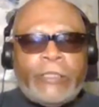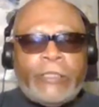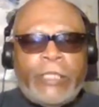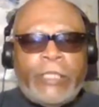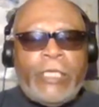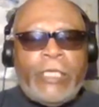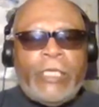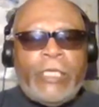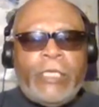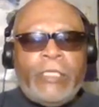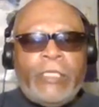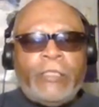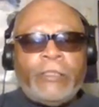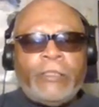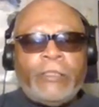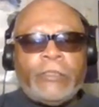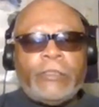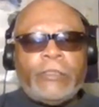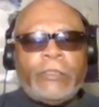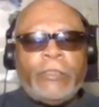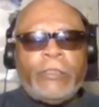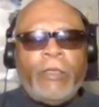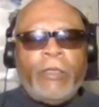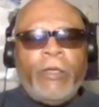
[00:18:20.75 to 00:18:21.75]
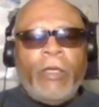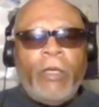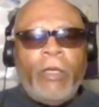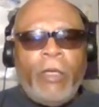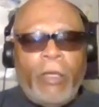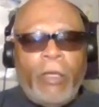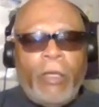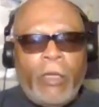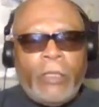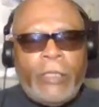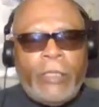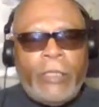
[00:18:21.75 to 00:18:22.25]
nationally
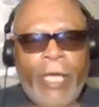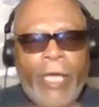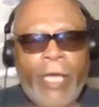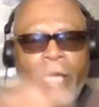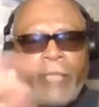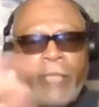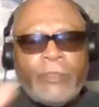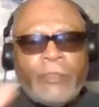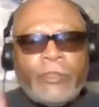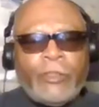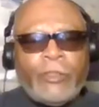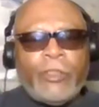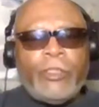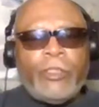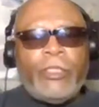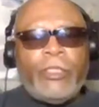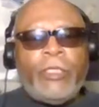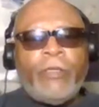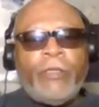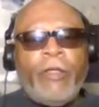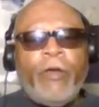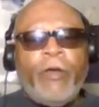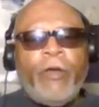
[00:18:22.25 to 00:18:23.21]
who have been vetted.